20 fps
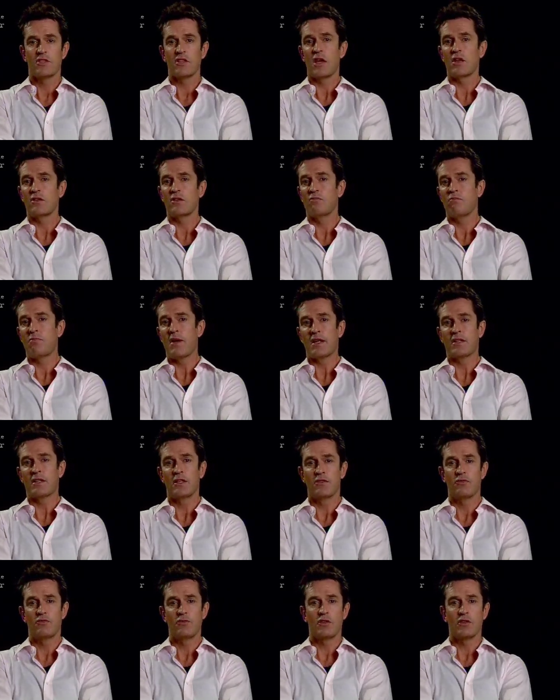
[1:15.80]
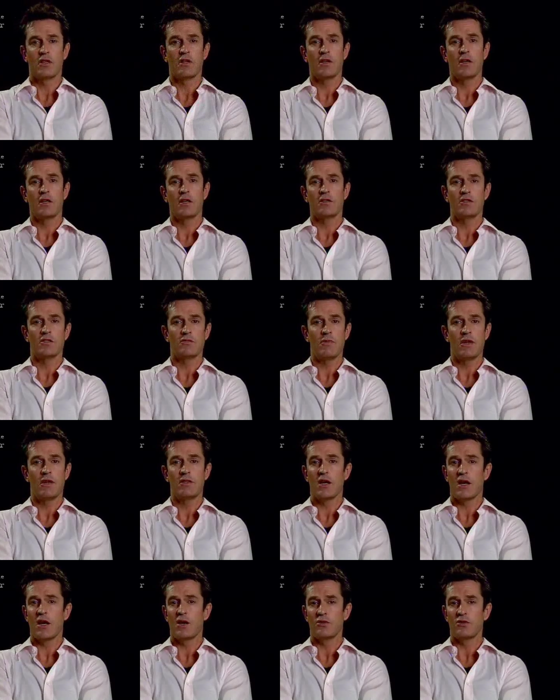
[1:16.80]
The sun, battling through the curtains,
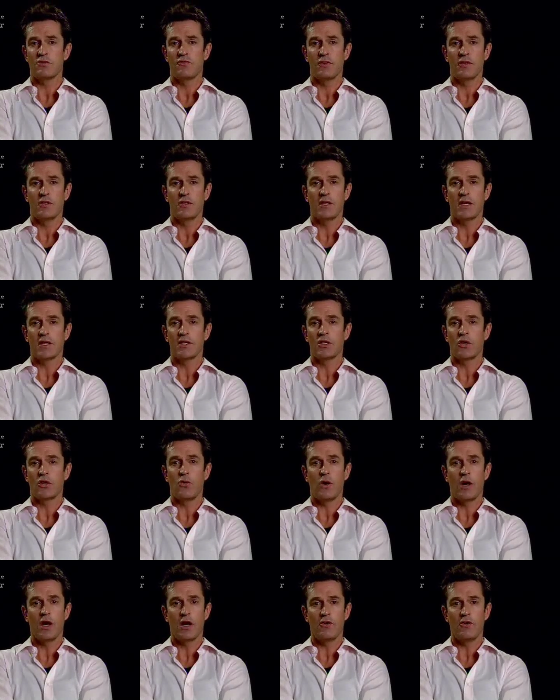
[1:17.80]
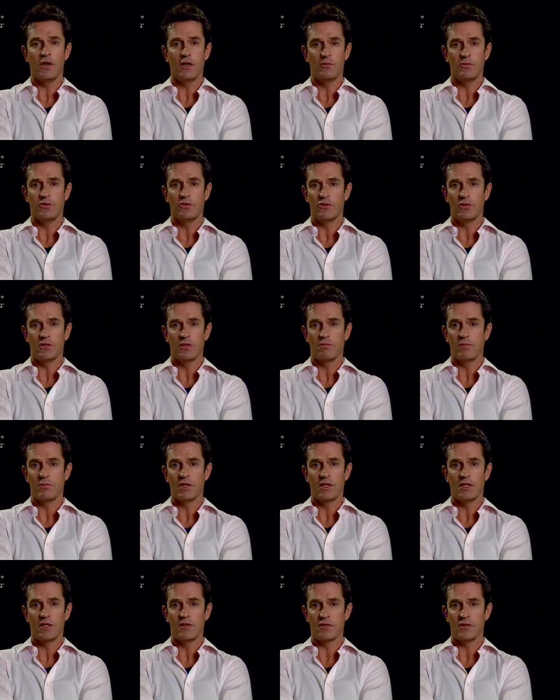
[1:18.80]
made the house feel like an aquarium during the
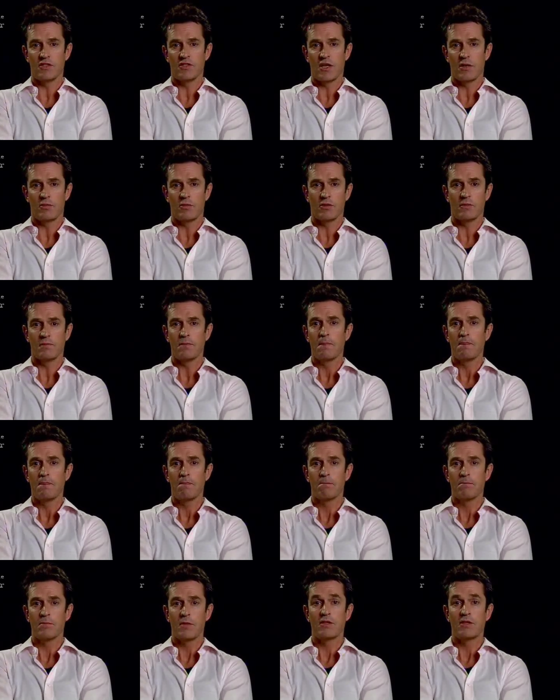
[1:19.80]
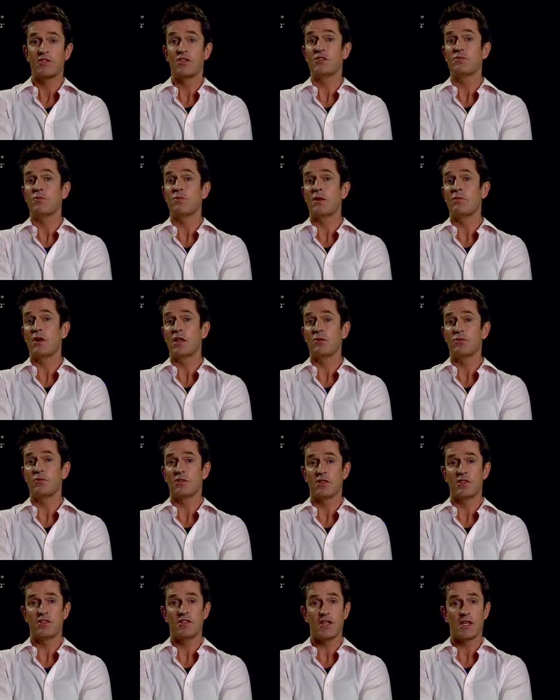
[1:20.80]
burning of the stubble, and since my mother
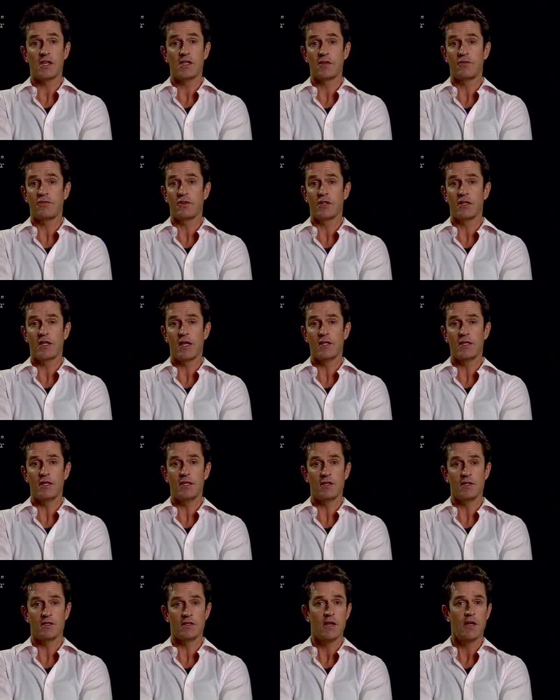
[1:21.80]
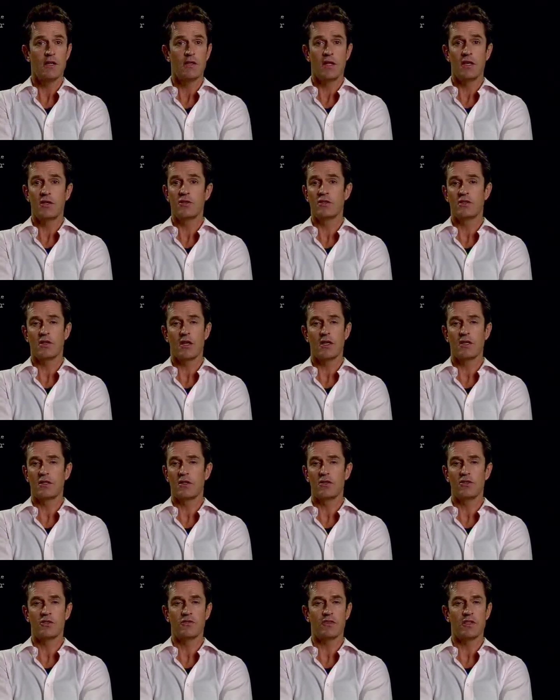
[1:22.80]
was a stickler for cleanliness, they could stay
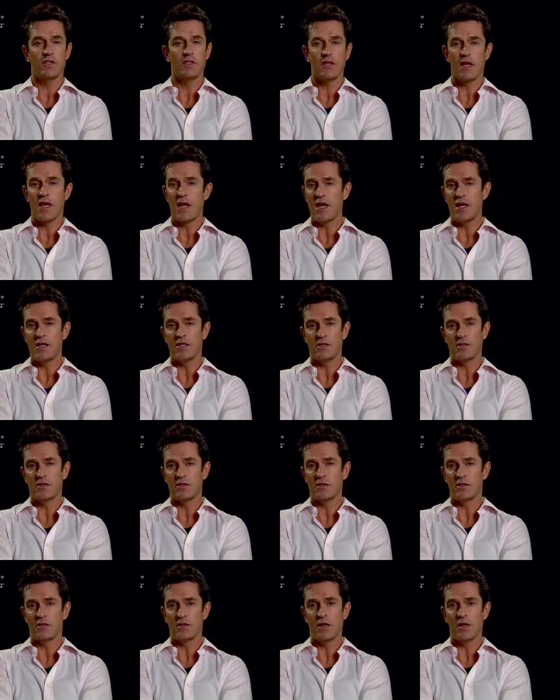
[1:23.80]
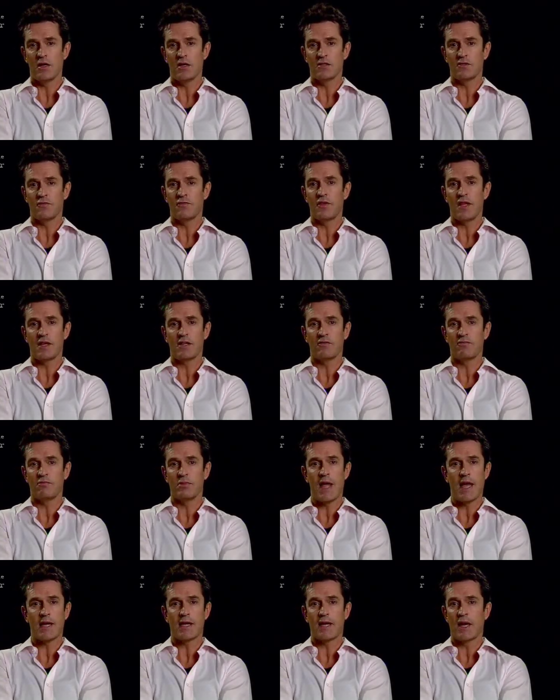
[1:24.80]
closed for days until the last fleck
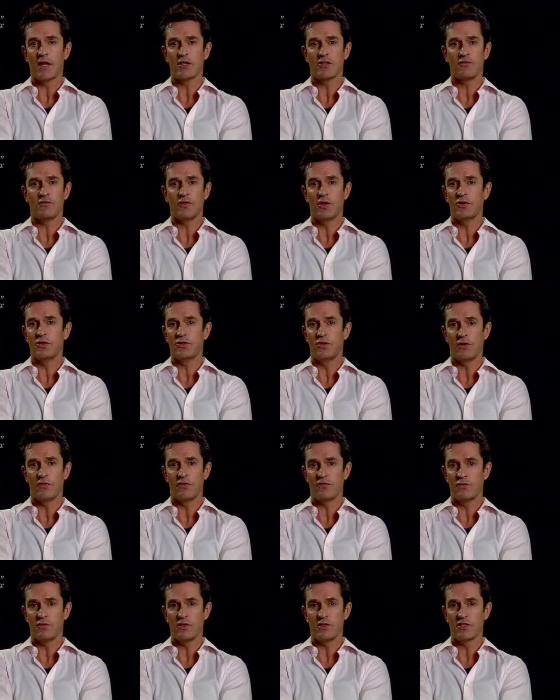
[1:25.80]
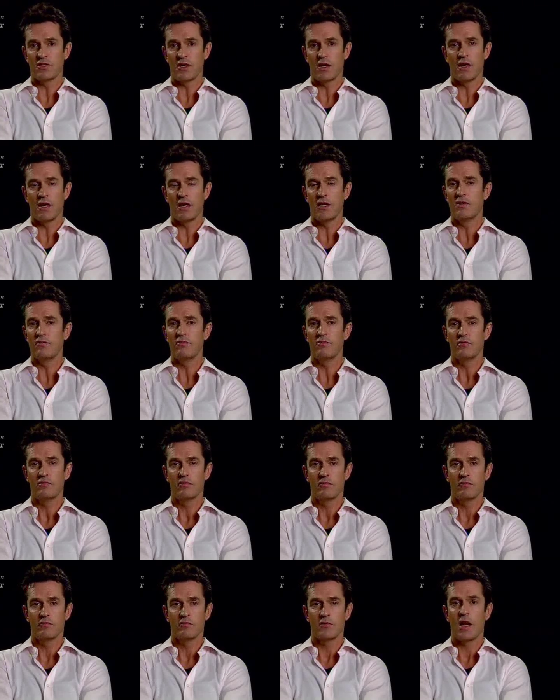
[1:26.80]
of black ash floated off through the sky.
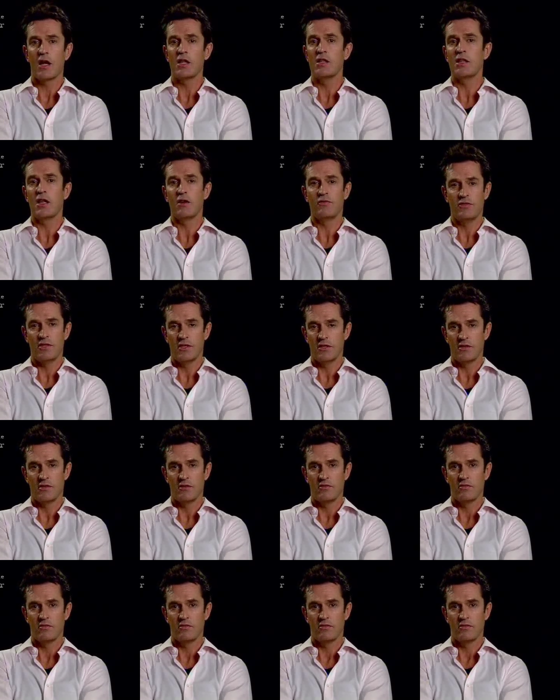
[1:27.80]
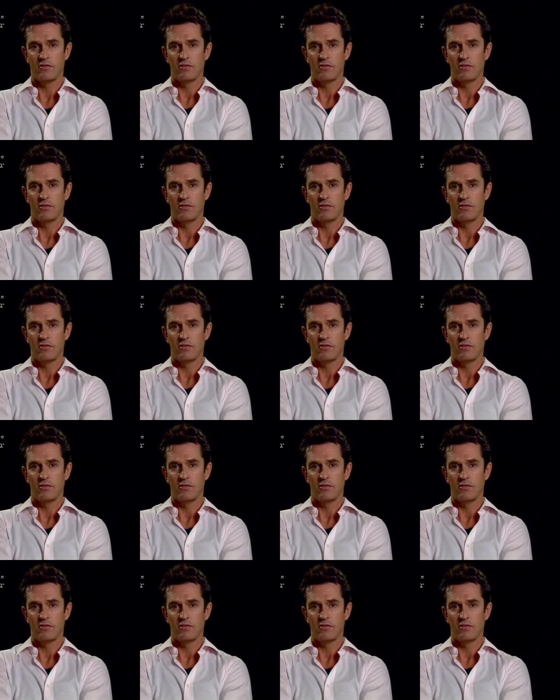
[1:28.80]
I loved it.